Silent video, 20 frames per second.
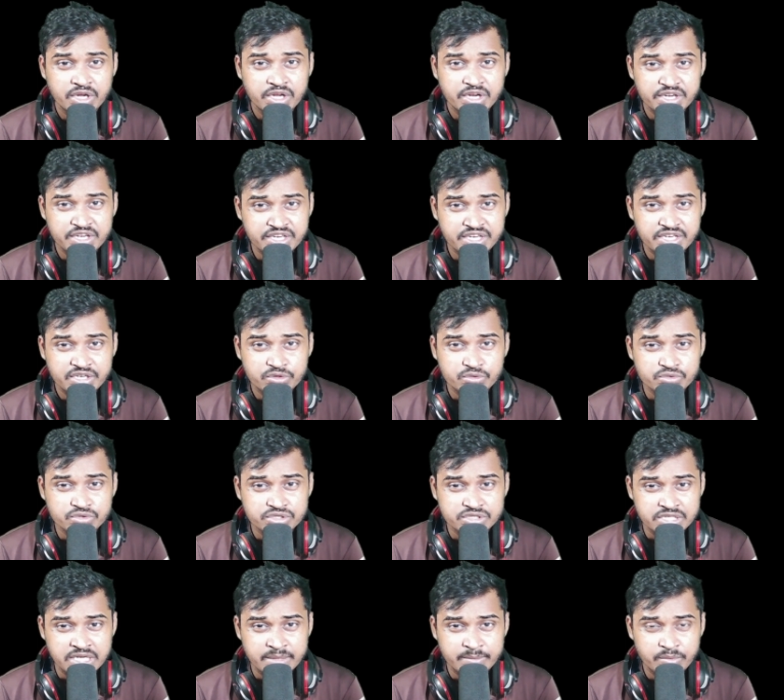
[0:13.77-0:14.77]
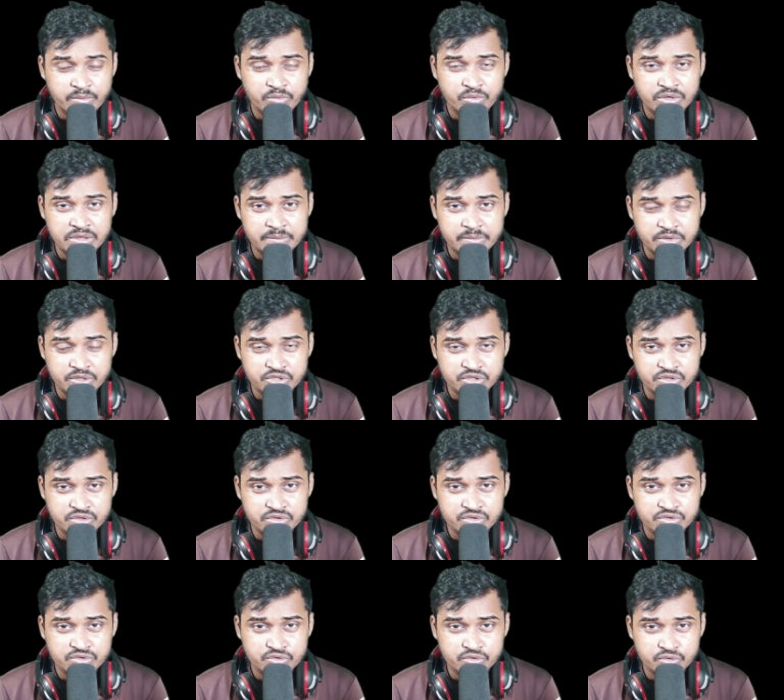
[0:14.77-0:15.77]
need those type of
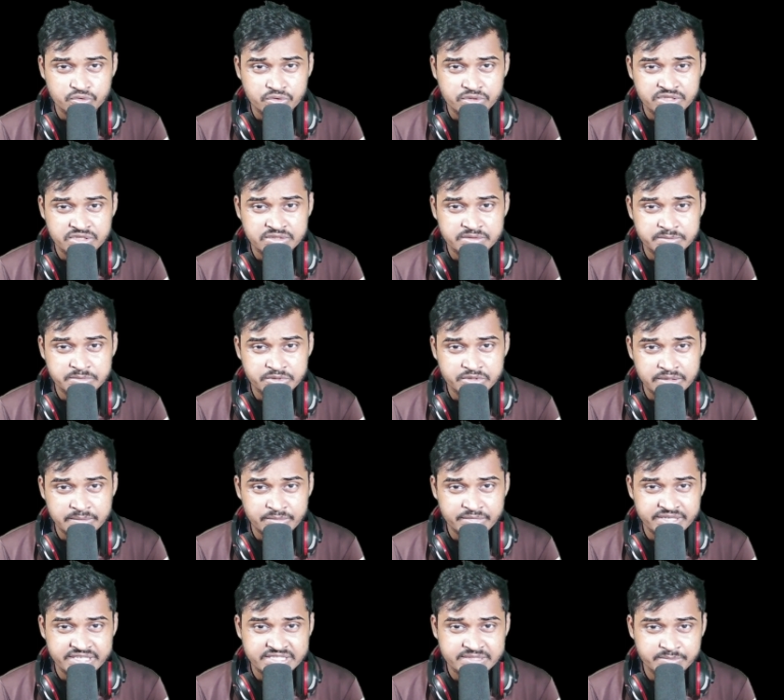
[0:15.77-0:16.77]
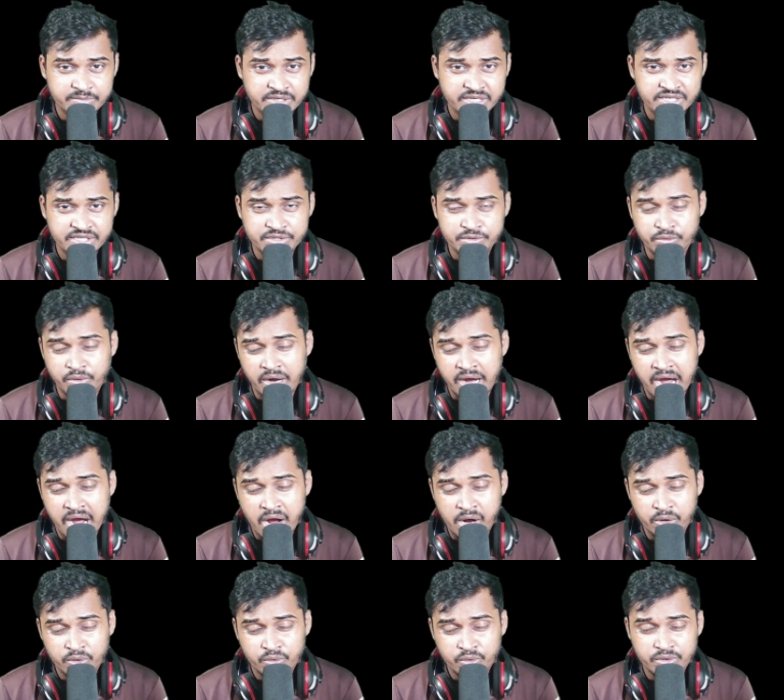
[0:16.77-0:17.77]
notification. So in this video I'm explain you
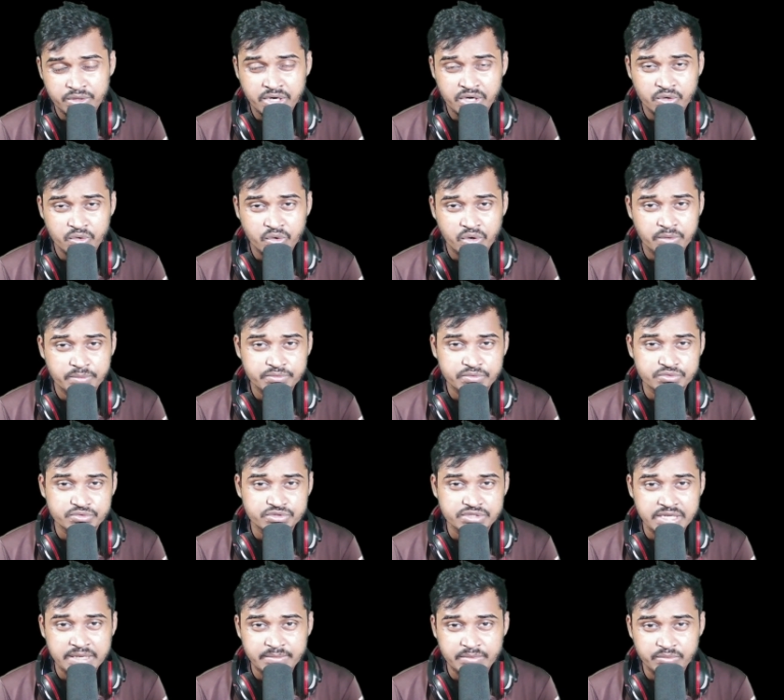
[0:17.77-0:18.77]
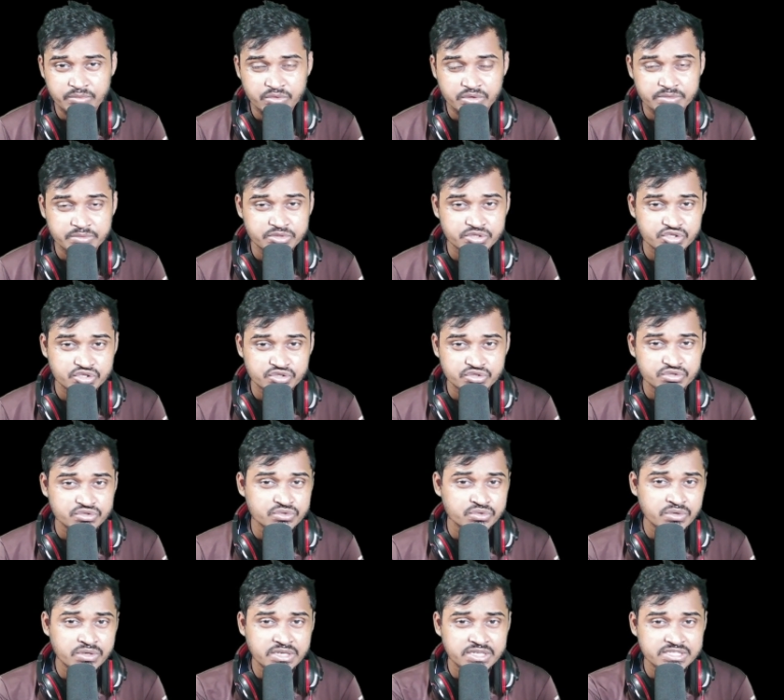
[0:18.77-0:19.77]
how to turn off those type of
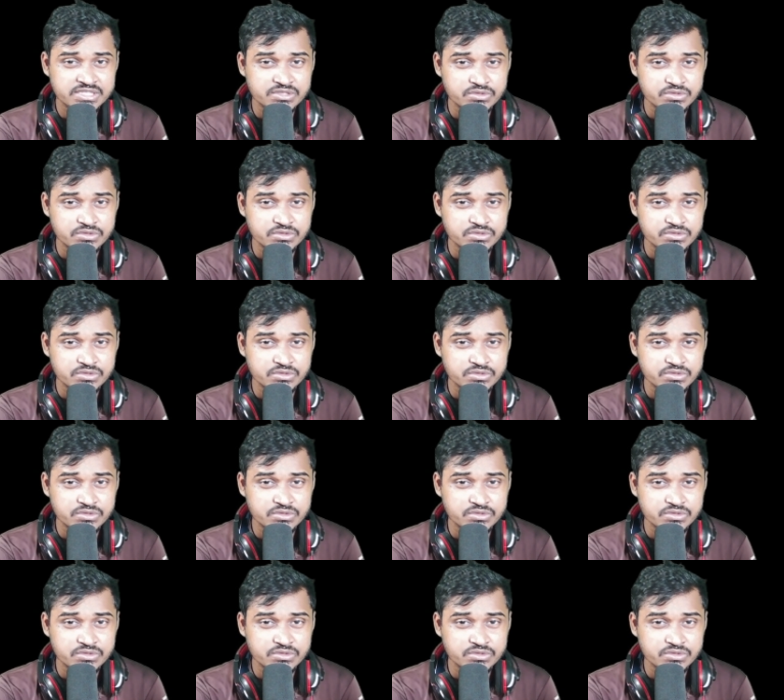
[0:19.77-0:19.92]
notifications. So let's